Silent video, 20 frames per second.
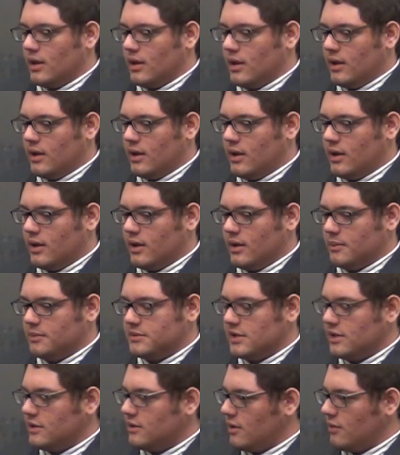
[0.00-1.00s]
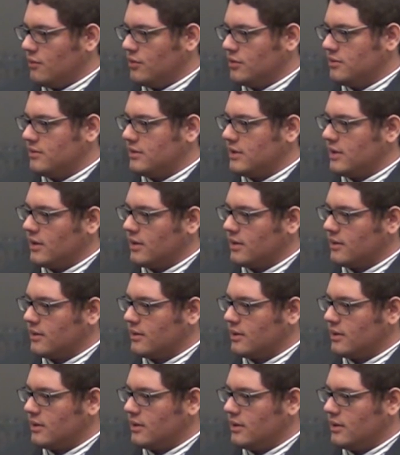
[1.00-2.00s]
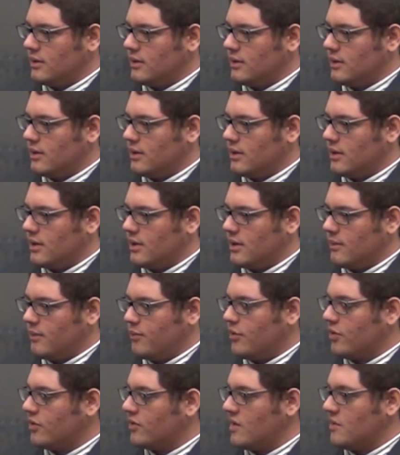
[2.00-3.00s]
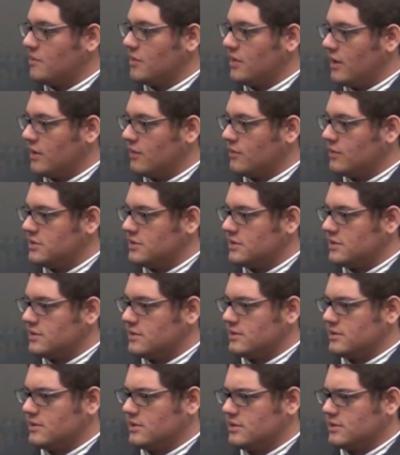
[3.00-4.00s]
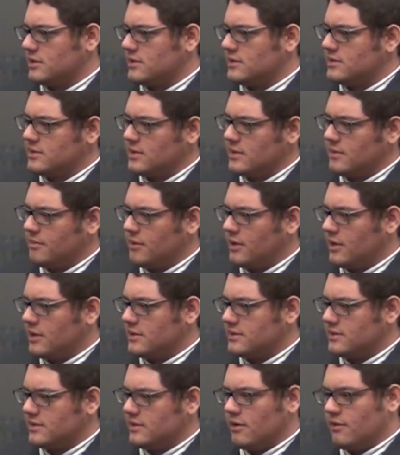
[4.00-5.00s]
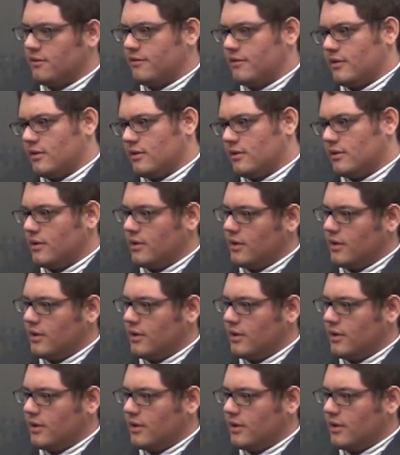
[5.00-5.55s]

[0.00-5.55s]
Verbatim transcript: Uh, then I would take uh, programming languages such as C++, Delphi,